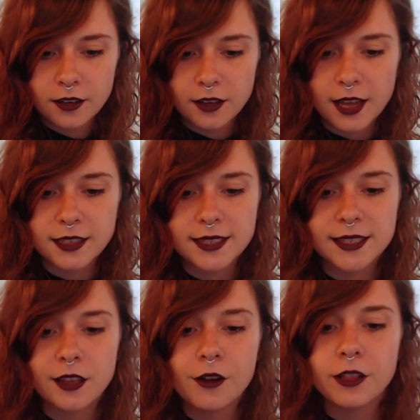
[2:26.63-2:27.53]
and
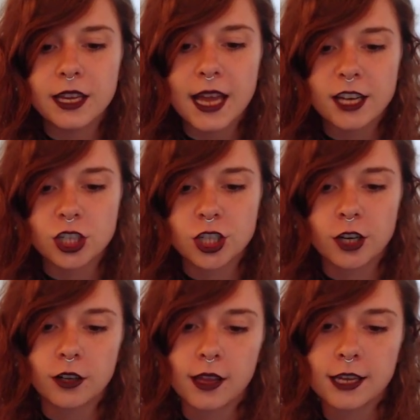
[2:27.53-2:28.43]
slowly and
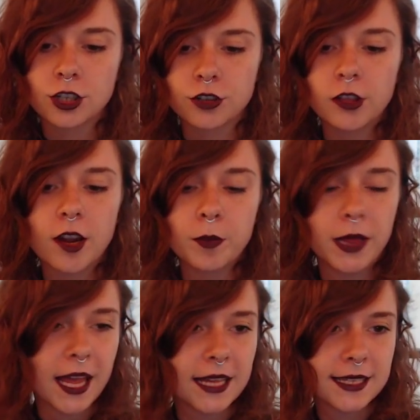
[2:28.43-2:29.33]
surely drew their
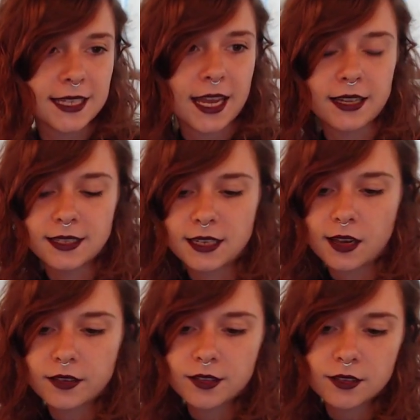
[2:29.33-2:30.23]
plans against
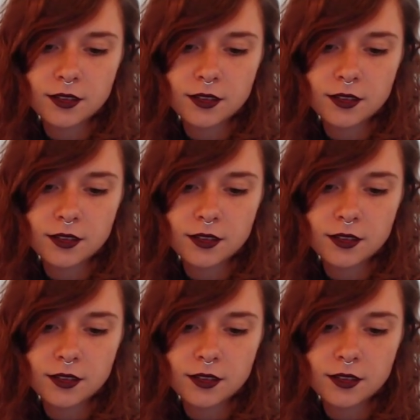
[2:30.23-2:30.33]
us.